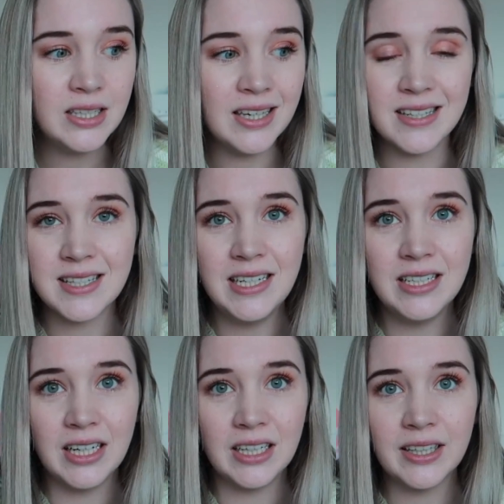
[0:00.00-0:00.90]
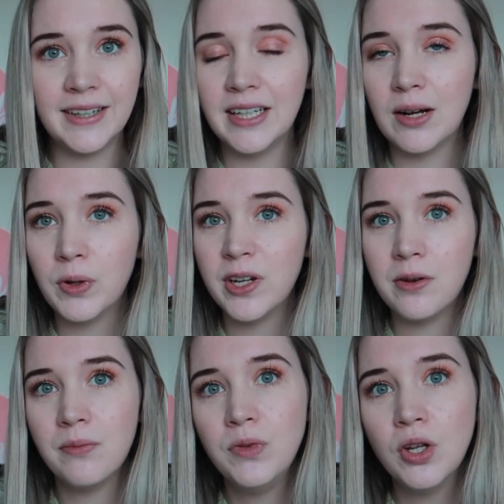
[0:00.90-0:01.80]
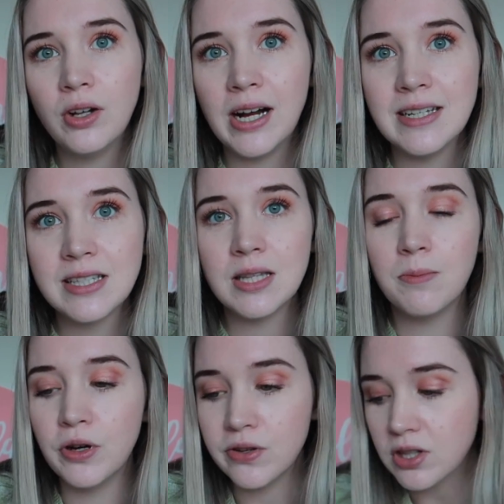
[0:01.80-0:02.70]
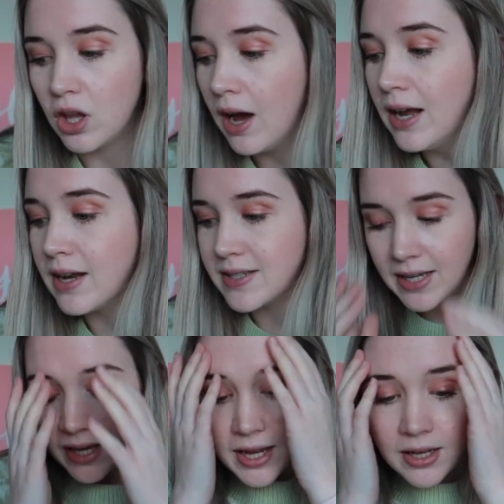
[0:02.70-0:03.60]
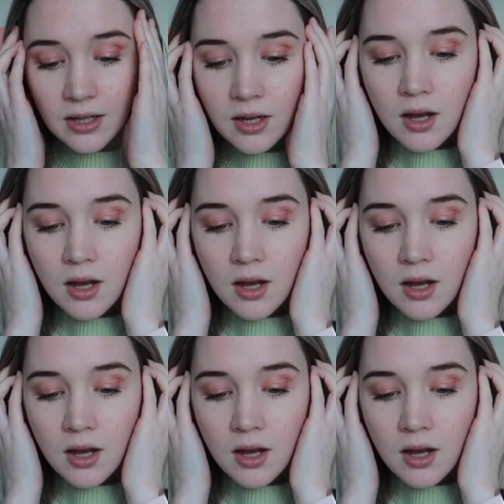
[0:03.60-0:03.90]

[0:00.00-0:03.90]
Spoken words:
yeah, it's getting dark and I want to utilize the most light as I can.